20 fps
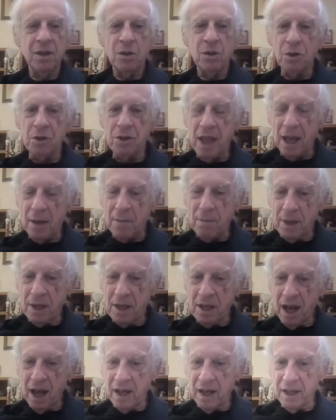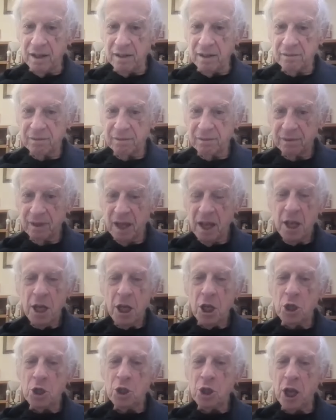Could that be Donnie?
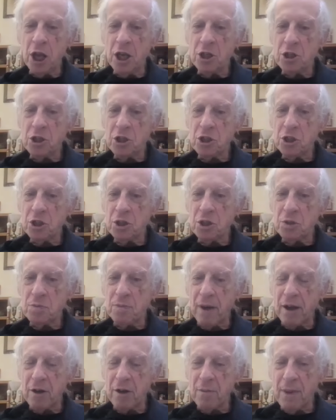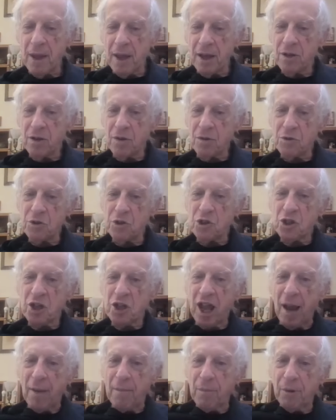He changes to Spider Man, goes
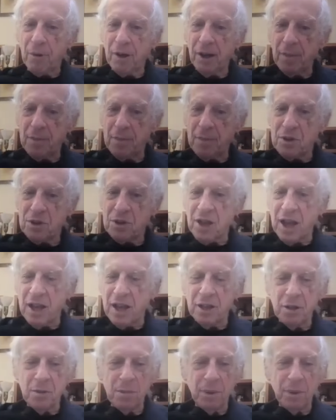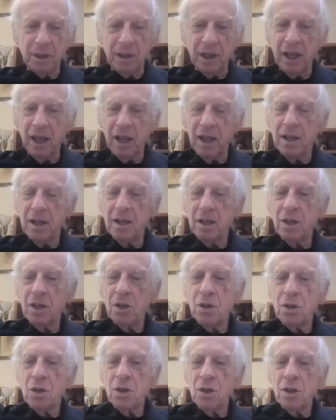scampering up the side of the building.
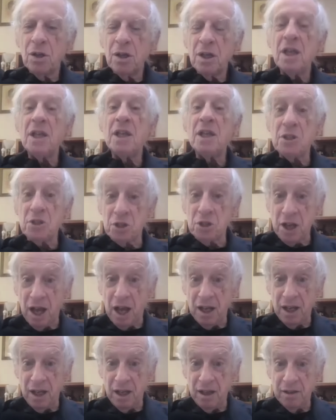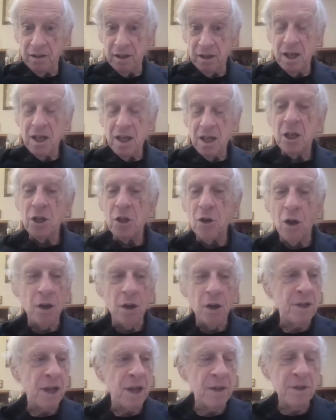It is Donnie. He
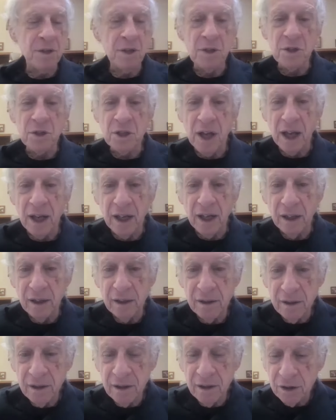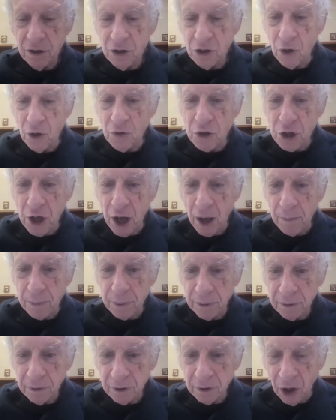calls out and says, Donnie, don't jump,
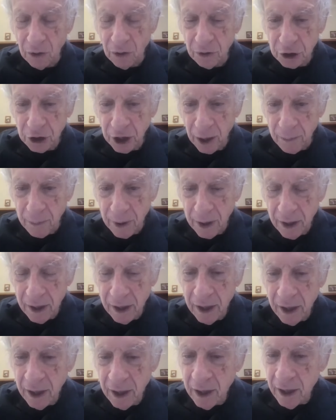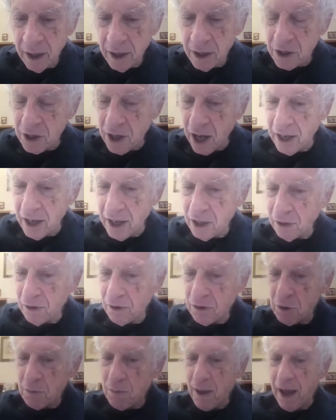don't jump. Donnie
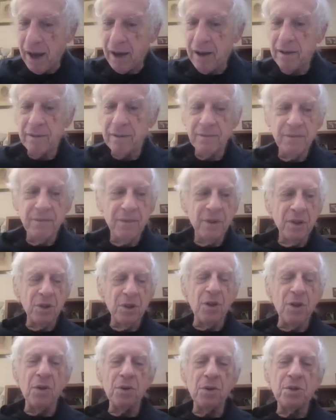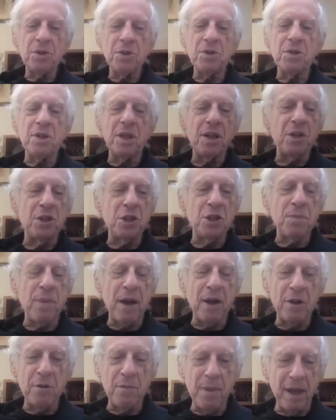looks back, notices that it's
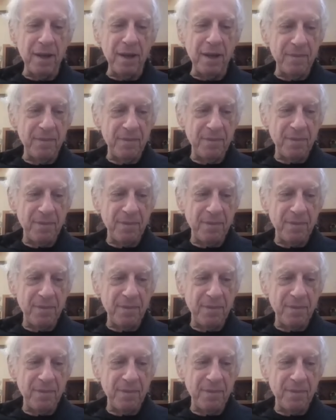Spider Man.